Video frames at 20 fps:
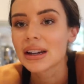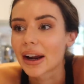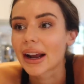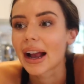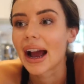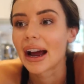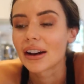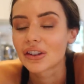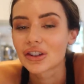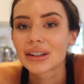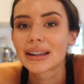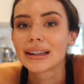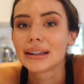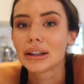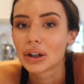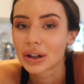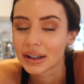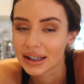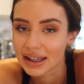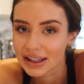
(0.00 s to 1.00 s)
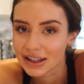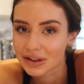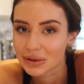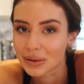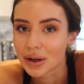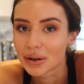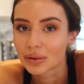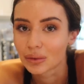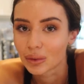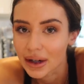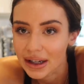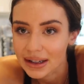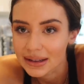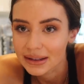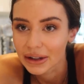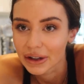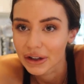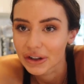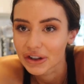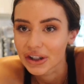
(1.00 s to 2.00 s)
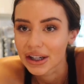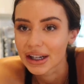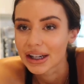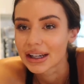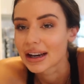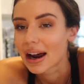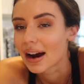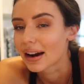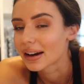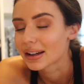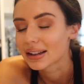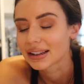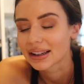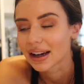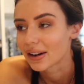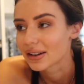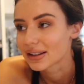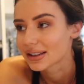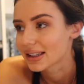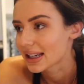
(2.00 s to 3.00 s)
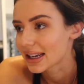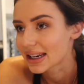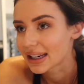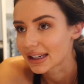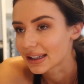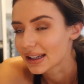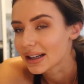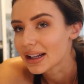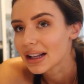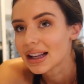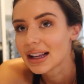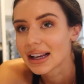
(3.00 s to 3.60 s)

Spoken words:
Like actually look into it and research it, and I can guarantee